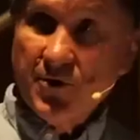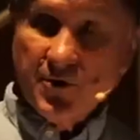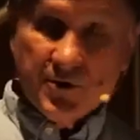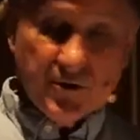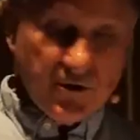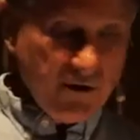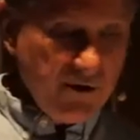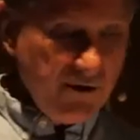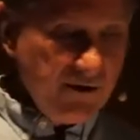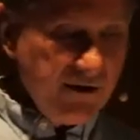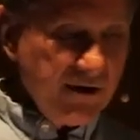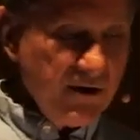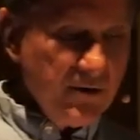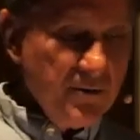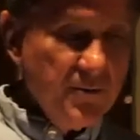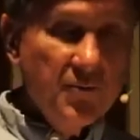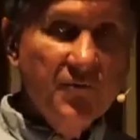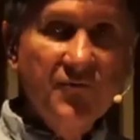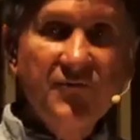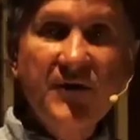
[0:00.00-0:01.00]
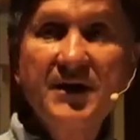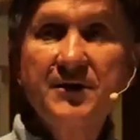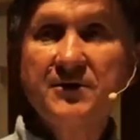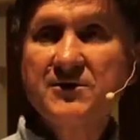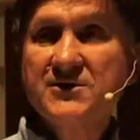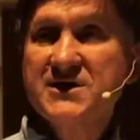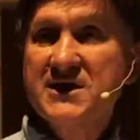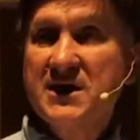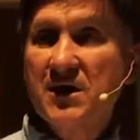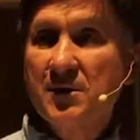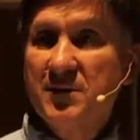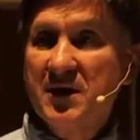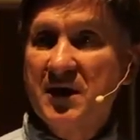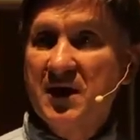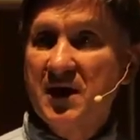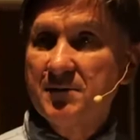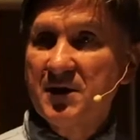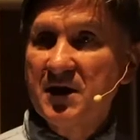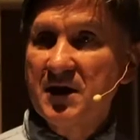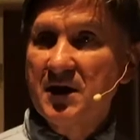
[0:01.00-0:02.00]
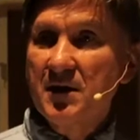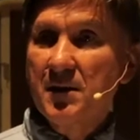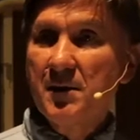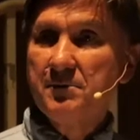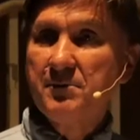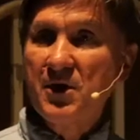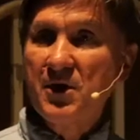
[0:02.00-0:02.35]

heard earlier, fire is now becoming a